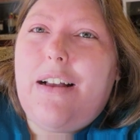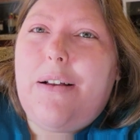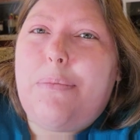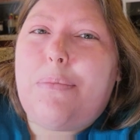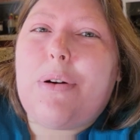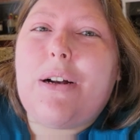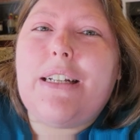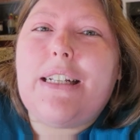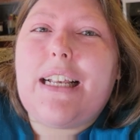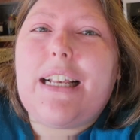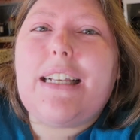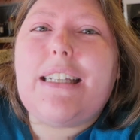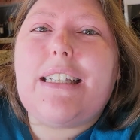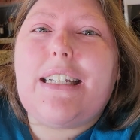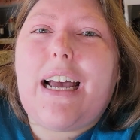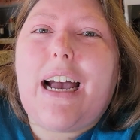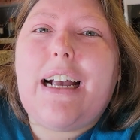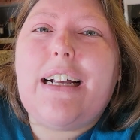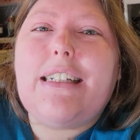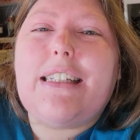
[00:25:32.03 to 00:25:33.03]
Princess
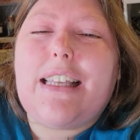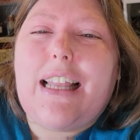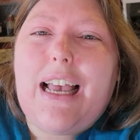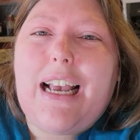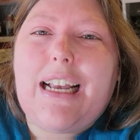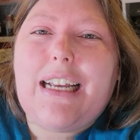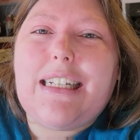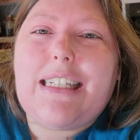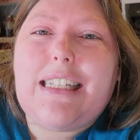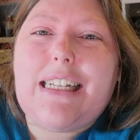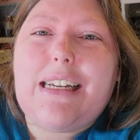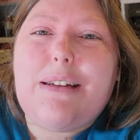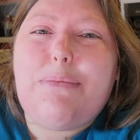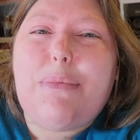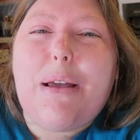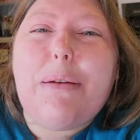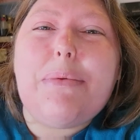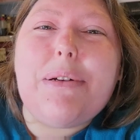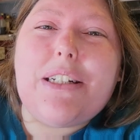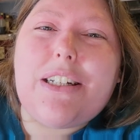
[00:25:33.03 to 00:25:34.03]
Di's legacy
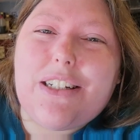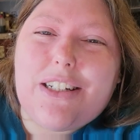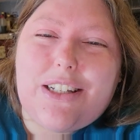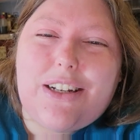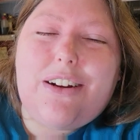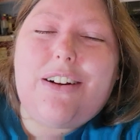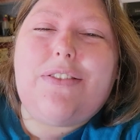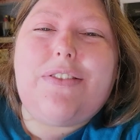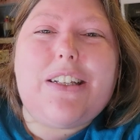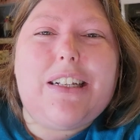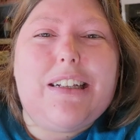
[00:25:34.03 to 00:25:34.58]
maybe deserves